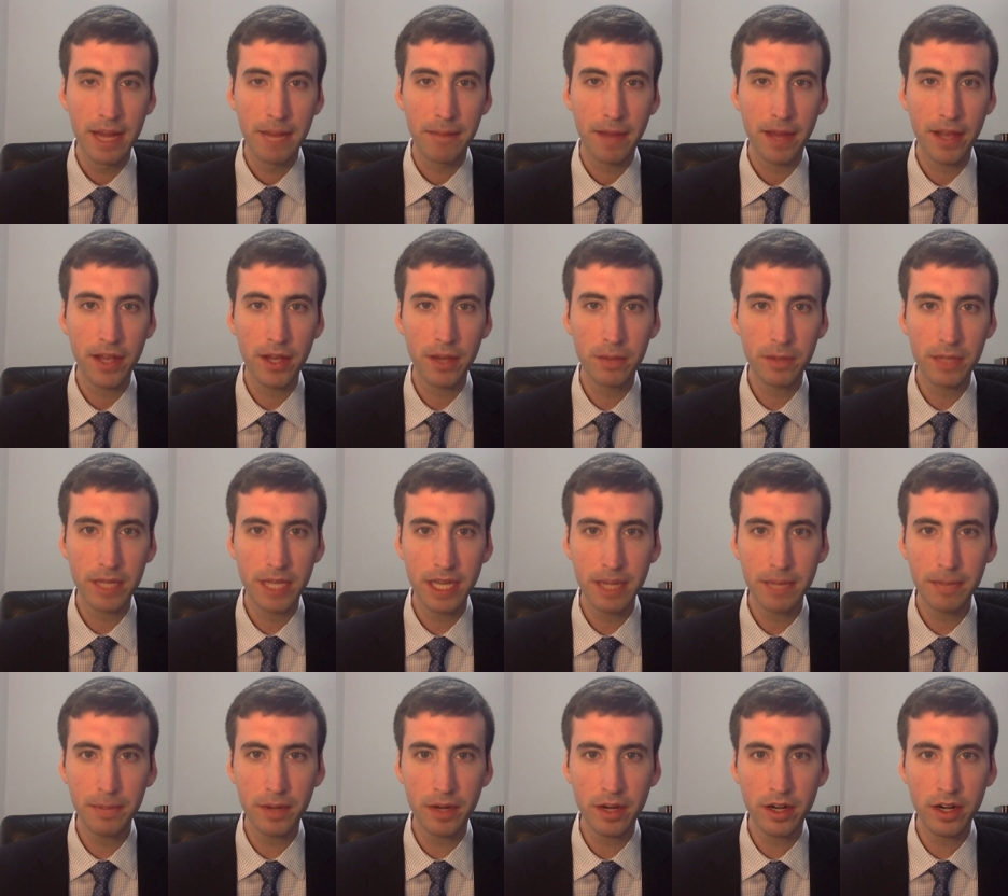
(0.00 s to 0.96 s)
by Yom
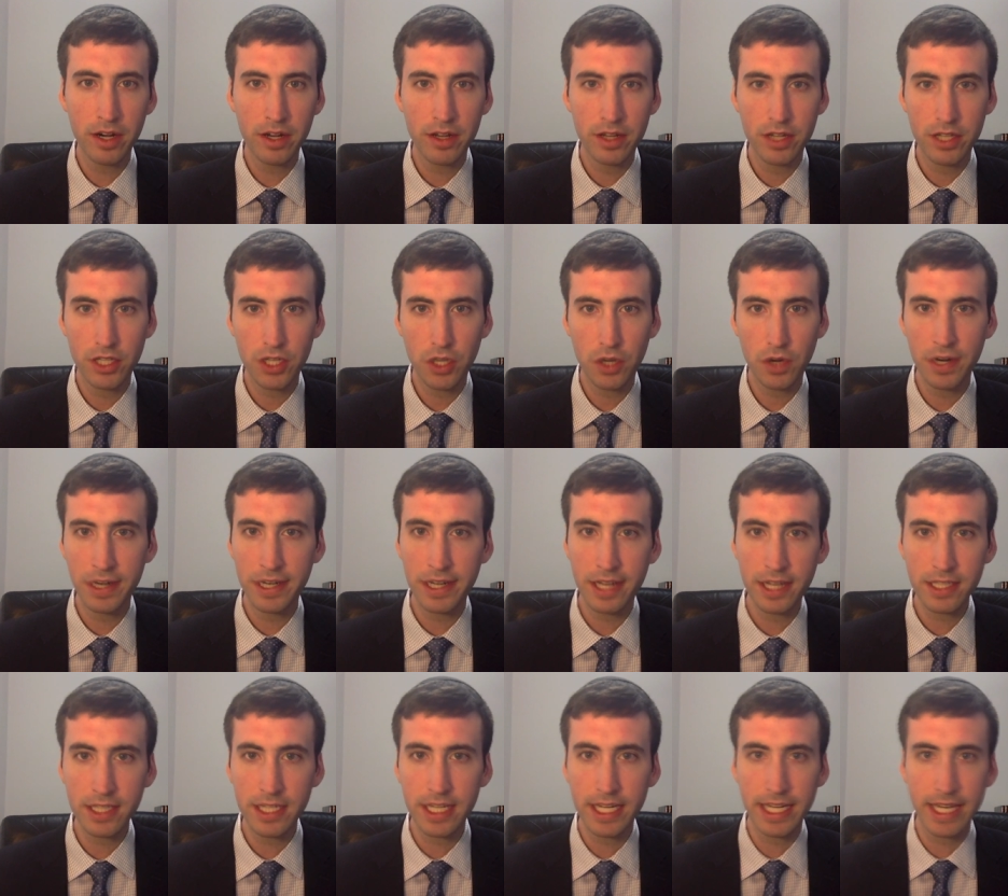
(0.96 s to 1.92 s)
Kippur, the Torah
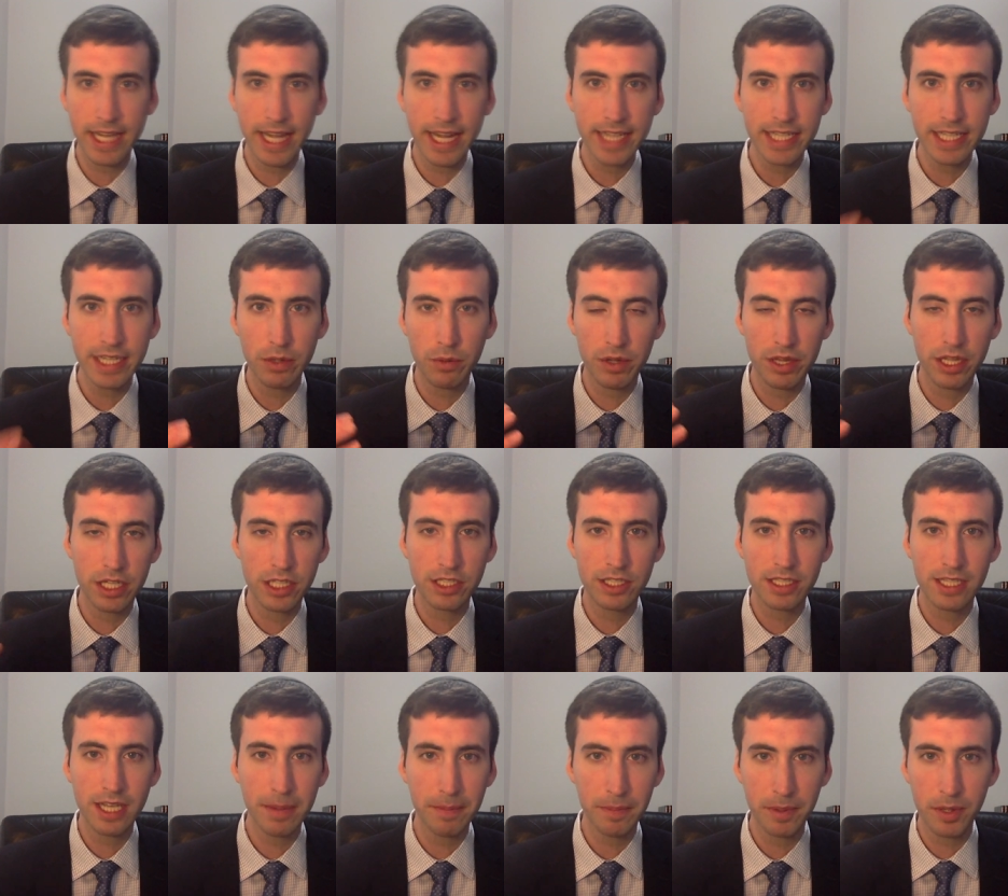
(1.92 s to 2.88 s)
doesn't connect it with
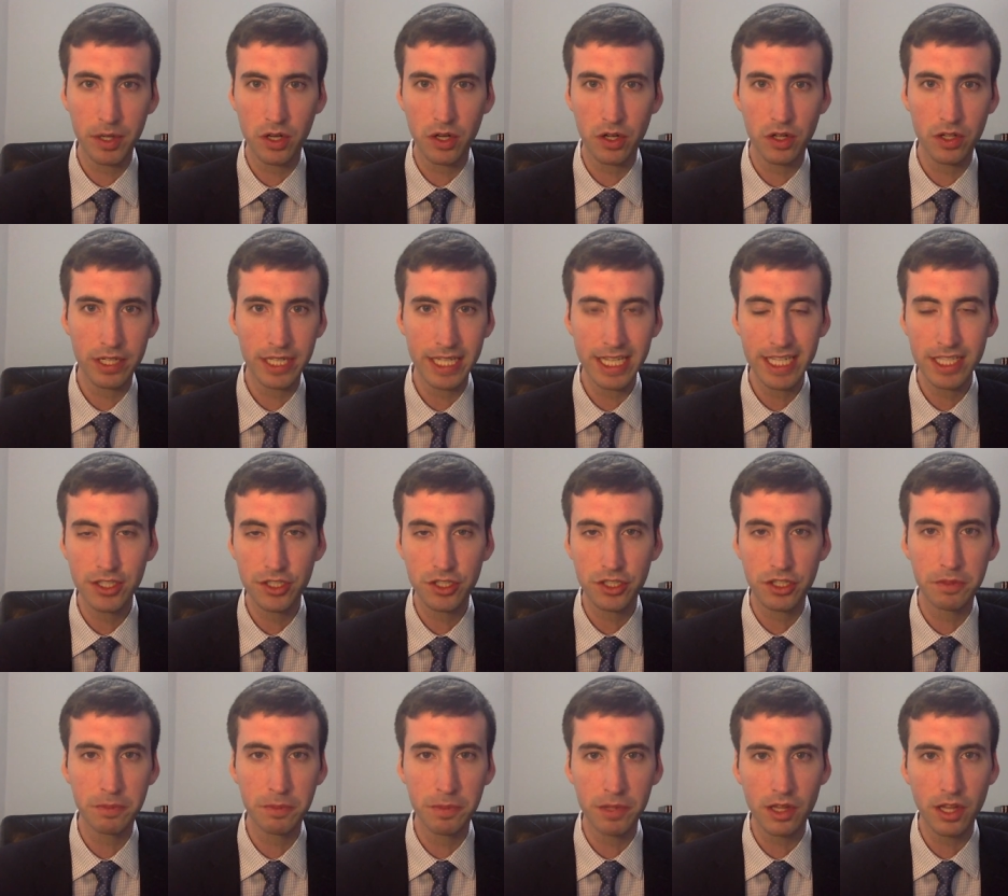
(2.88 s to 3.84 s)
its typical
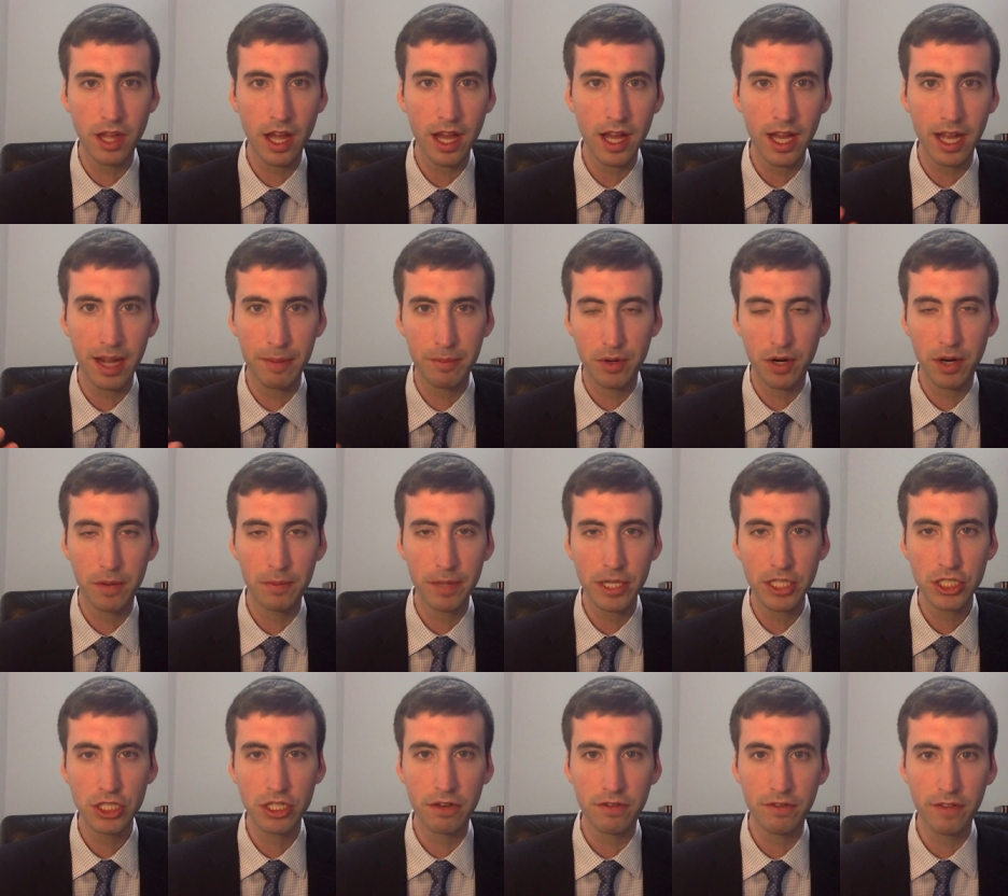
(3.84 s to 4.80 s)
Isser Malacha
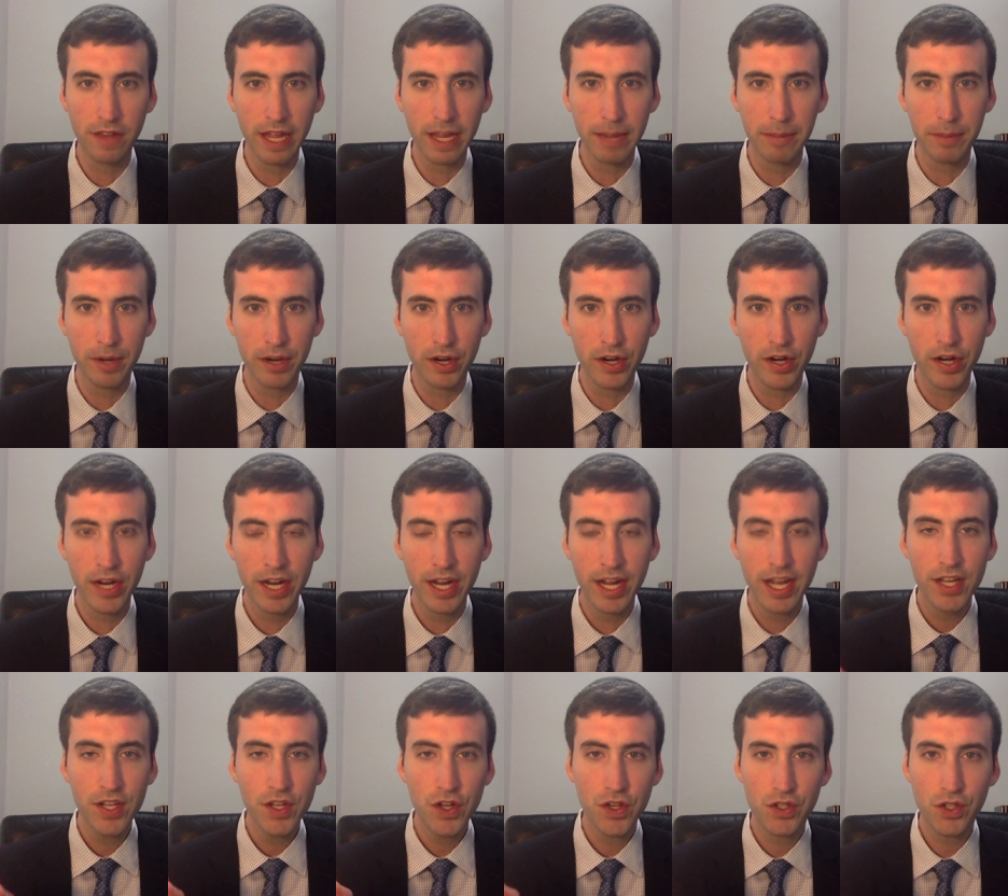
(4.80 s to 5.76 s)
prohibition of labor.
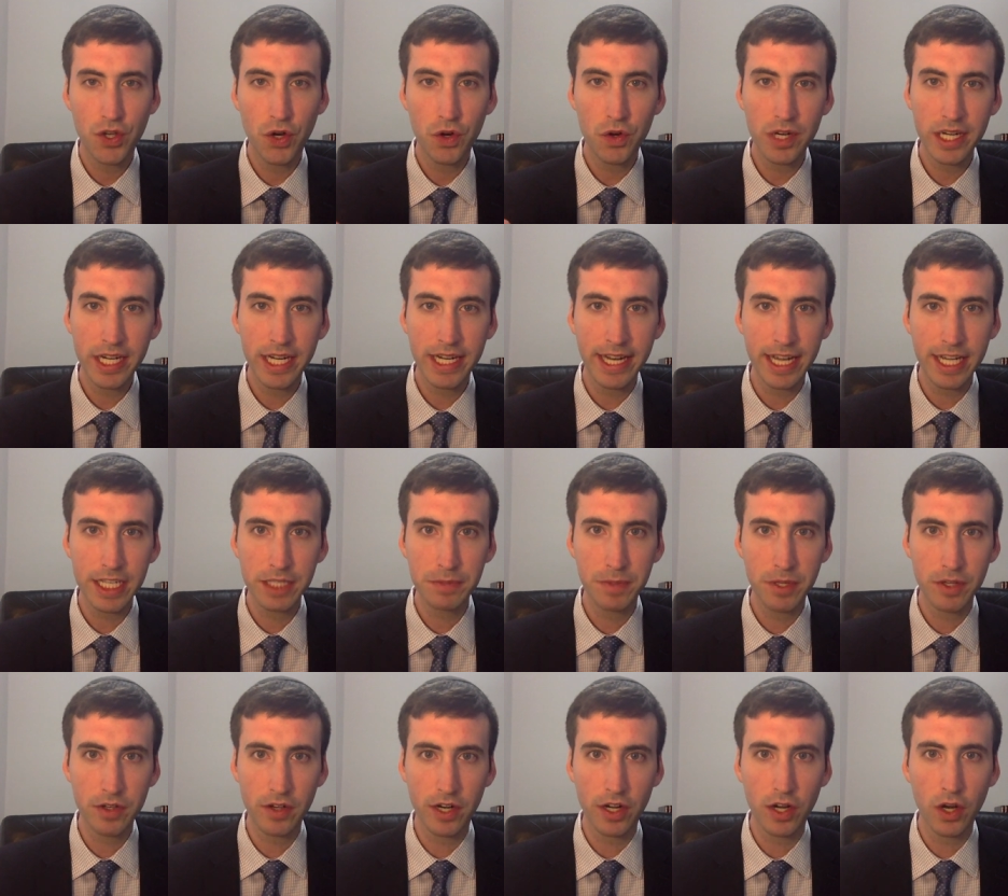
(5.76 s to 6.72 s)
The Torah connects
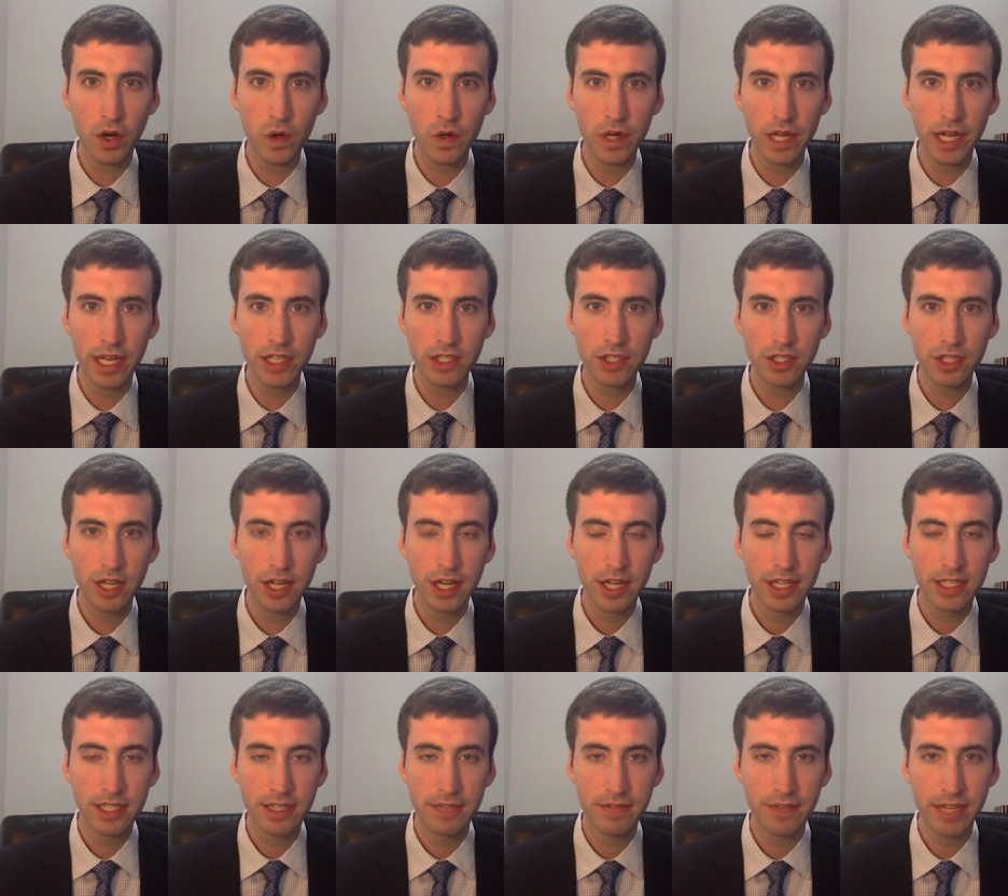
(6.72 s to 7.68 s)
Mikra Kodesh
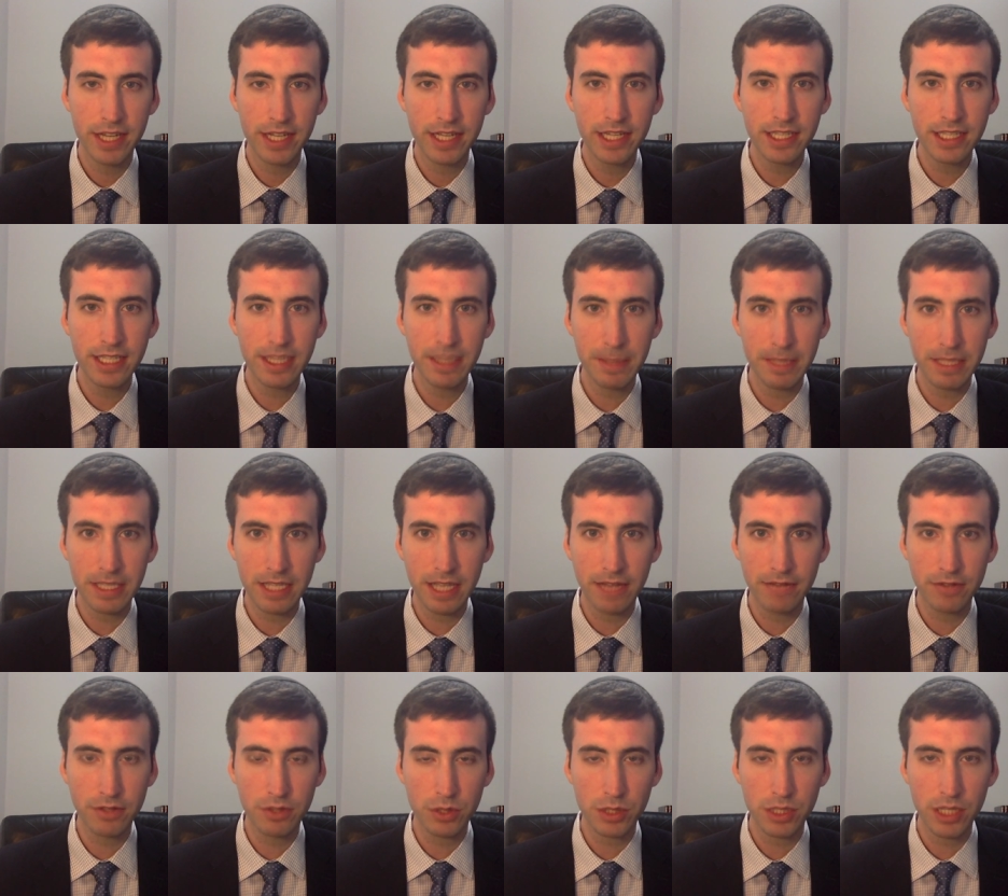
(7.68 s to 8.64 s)
to the
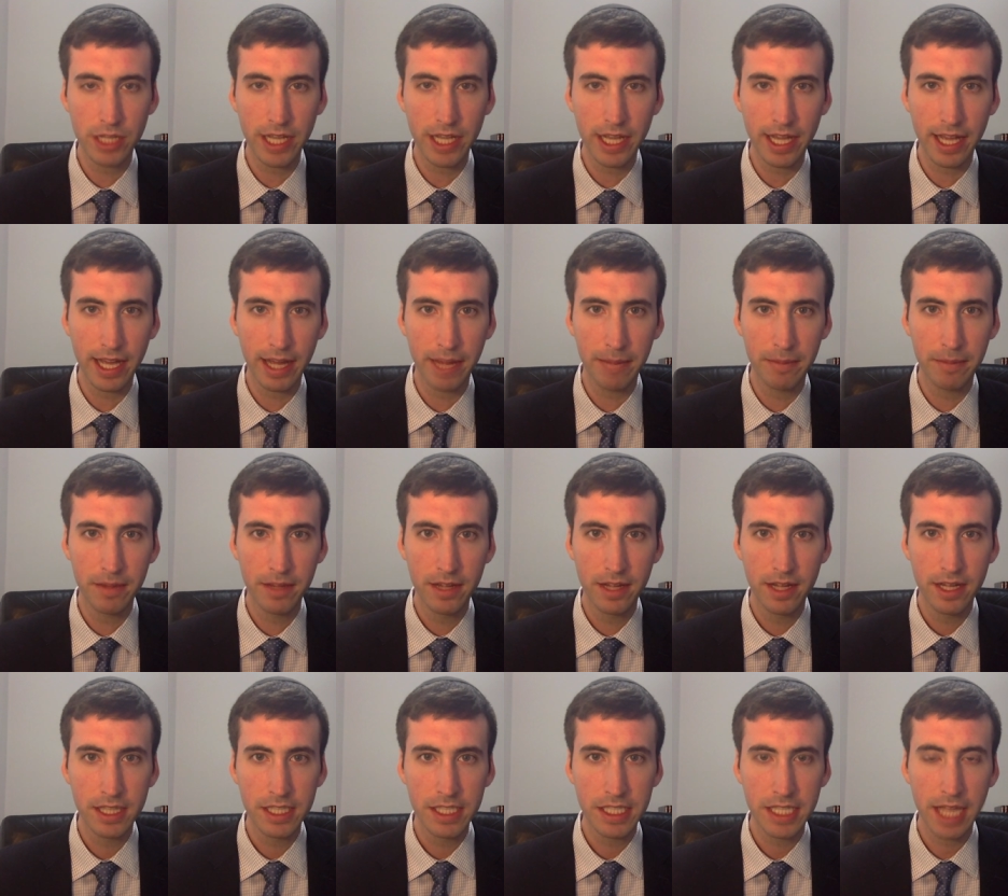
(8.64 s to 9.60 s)
Esnaf Shosechem,
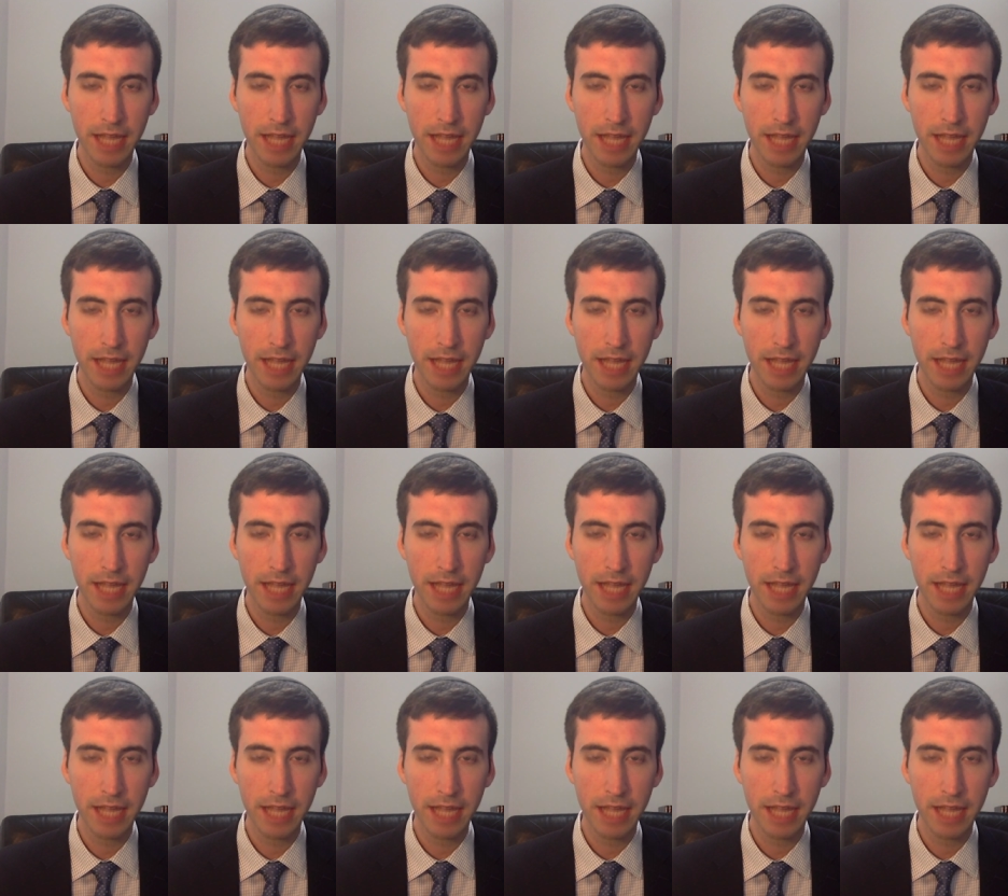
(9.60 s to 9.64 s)
so the